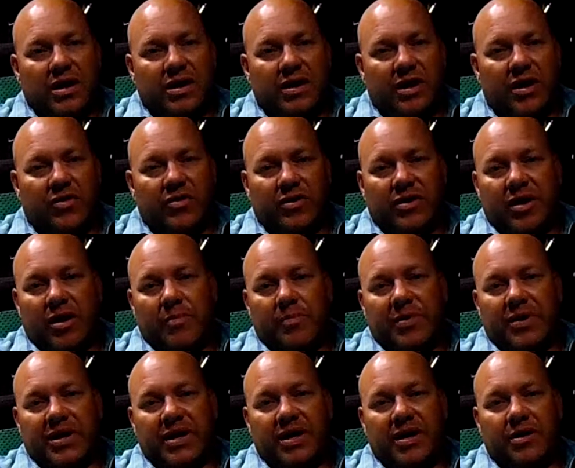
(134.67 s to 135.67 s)
another
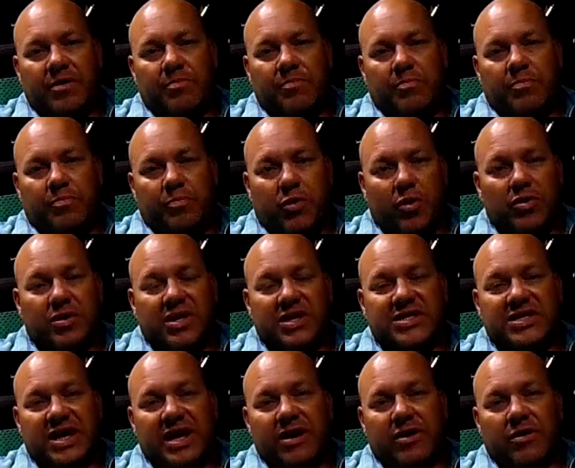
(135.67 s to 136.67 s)
company
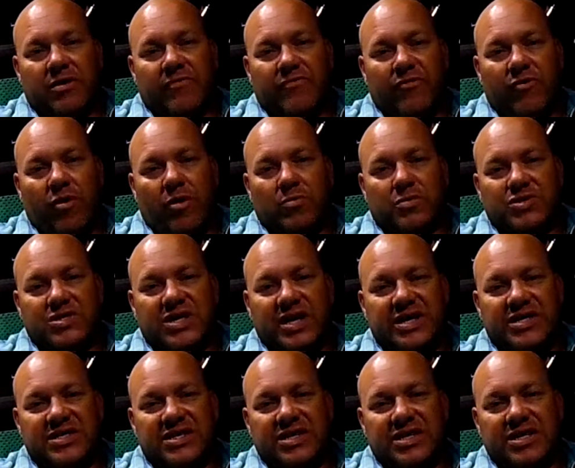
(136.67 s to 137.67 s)
pulling a tanker for almost
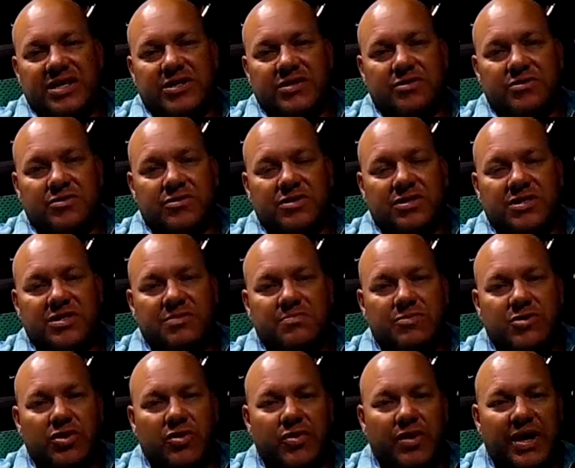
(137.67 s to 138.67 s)
18 years,
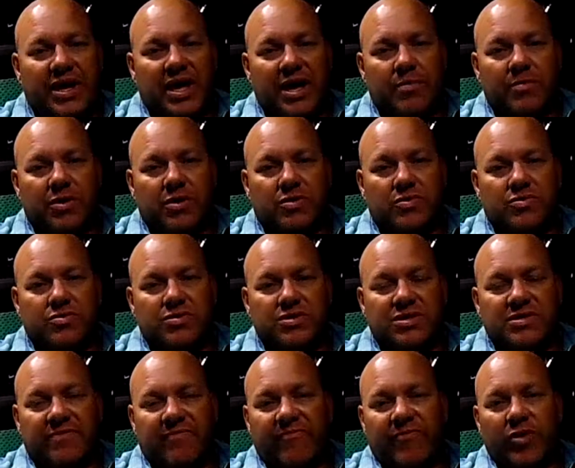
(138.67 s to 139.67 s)
doing
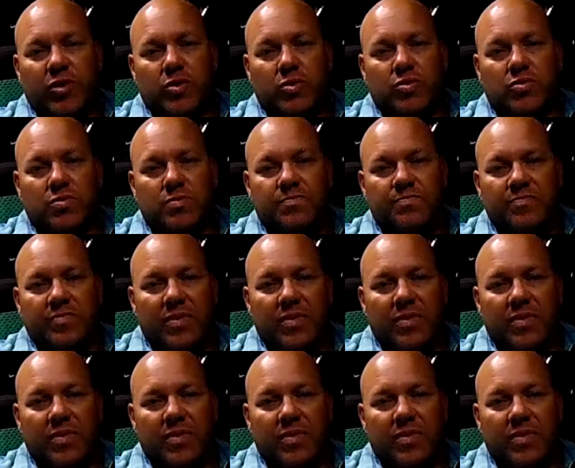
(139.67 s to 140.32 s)
chemicals and fuel.